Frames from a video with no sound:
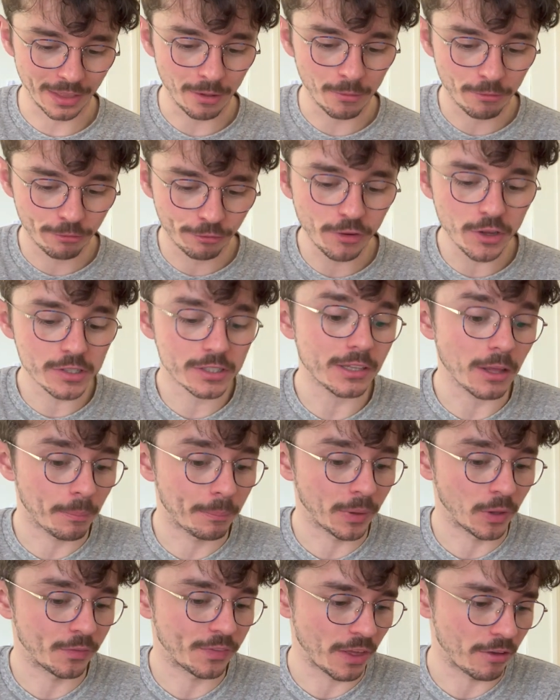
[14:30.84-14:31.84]
first
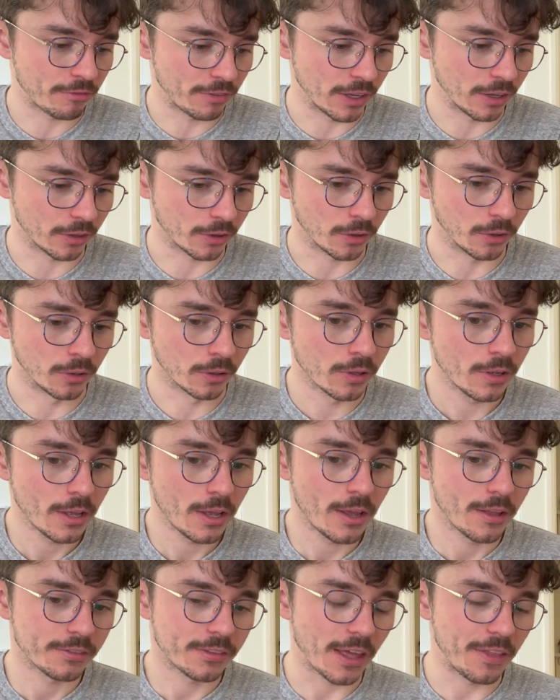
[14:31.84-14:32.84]
build their vehicle,
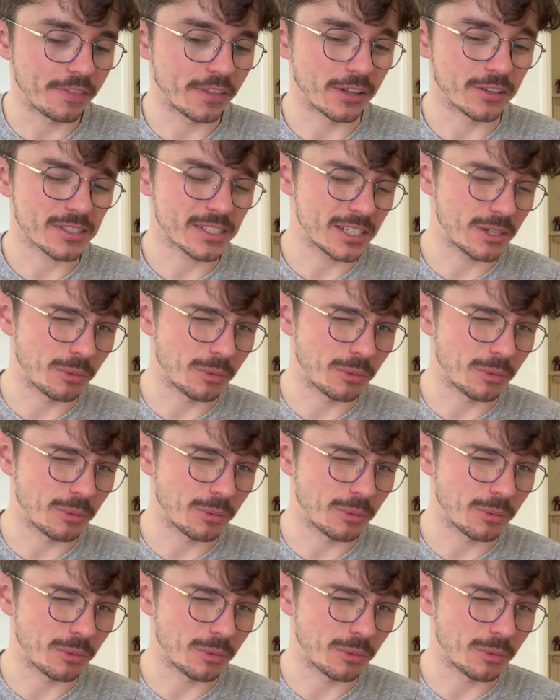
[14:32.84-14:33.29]
Then they'll see